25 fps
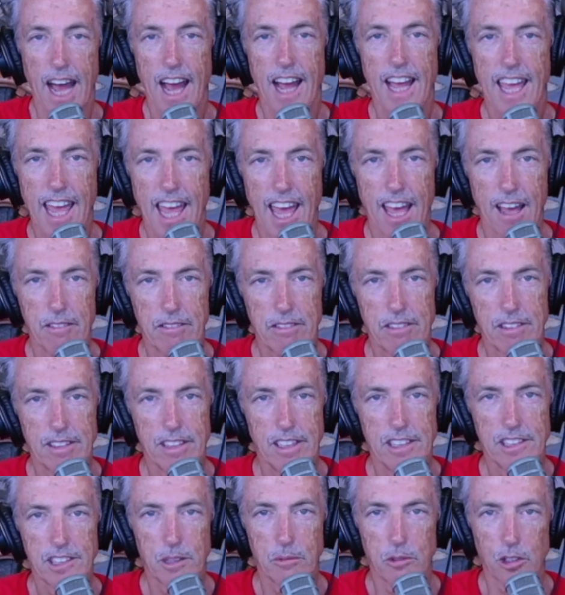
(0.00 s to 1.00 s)
I have
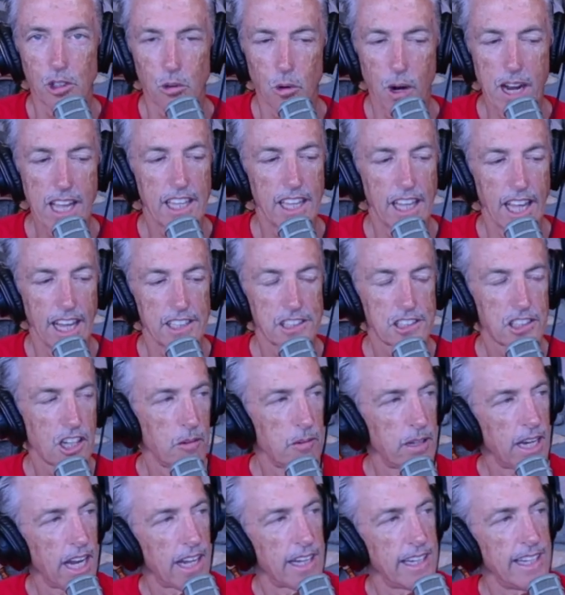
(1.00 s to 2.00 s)
some great guests
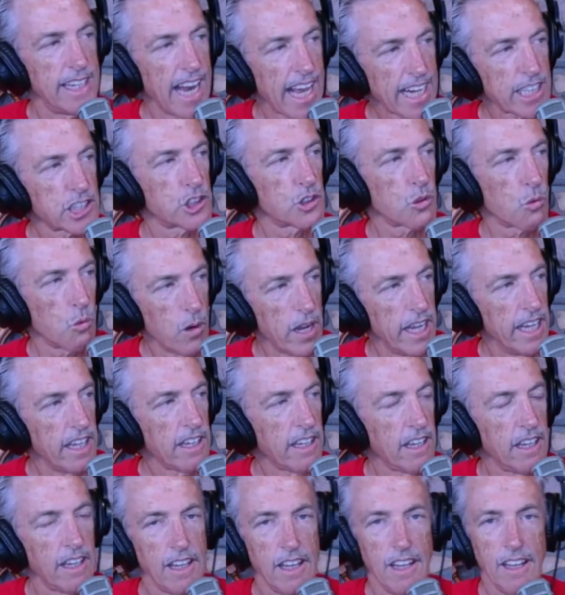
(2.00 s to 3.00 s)
coming on next
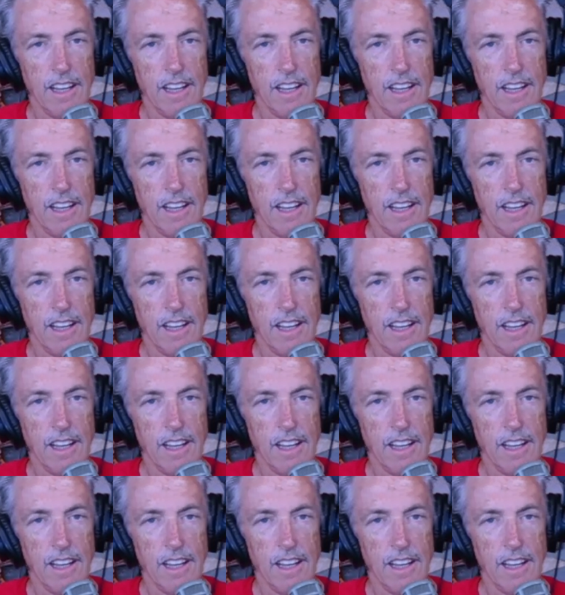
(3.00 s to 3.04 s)
week.